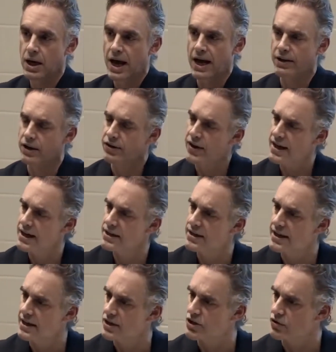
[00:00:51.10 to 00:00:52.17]
And the thing is,
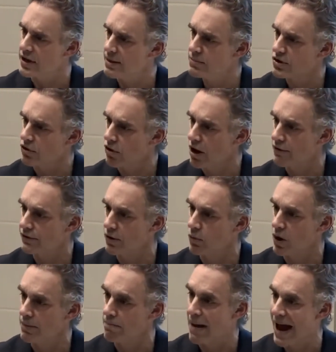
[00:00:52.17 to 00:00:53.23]
the extremes are often
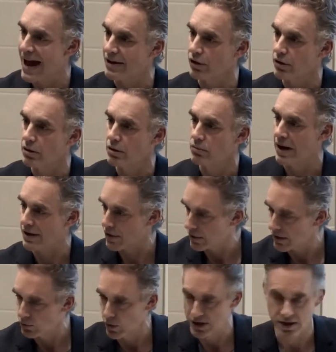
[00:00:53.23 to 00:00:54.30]
what matter rather
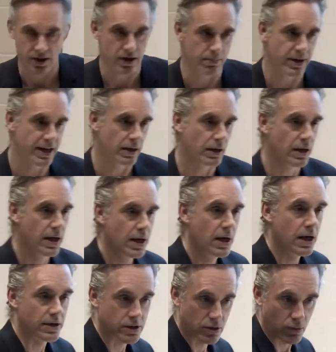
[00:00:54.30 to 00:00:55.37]
than what's in the middle.
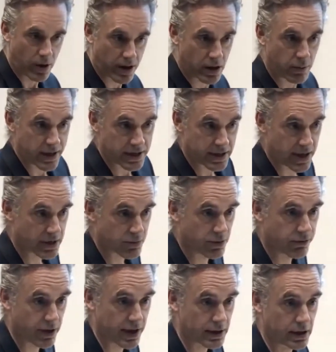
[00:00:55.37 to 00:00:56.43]
And so one of the ways that's
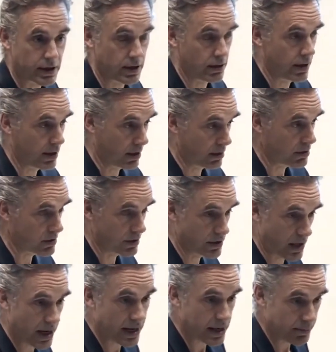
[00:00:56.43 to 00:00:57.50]
reflected in
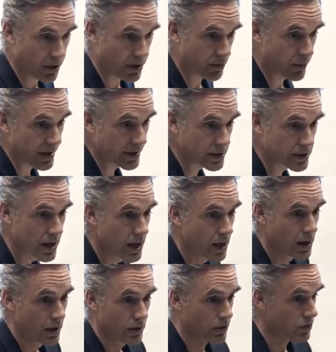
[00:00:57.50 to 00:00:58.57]
society, by the way, is
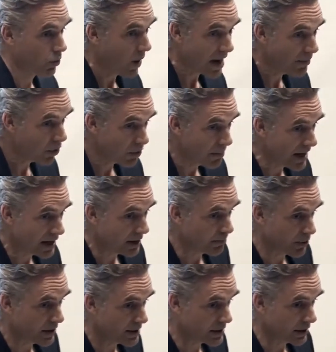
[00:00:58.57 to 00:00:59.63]
there's way more men in
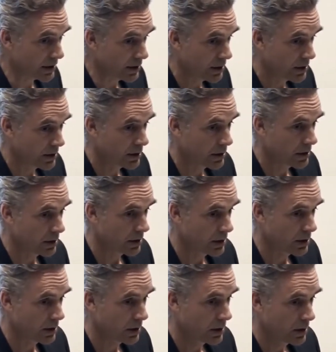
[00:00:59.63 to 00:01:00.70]
prison.
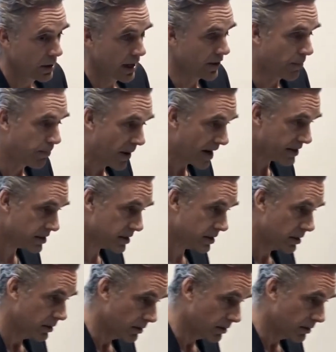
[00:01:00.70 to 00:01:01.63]
And the best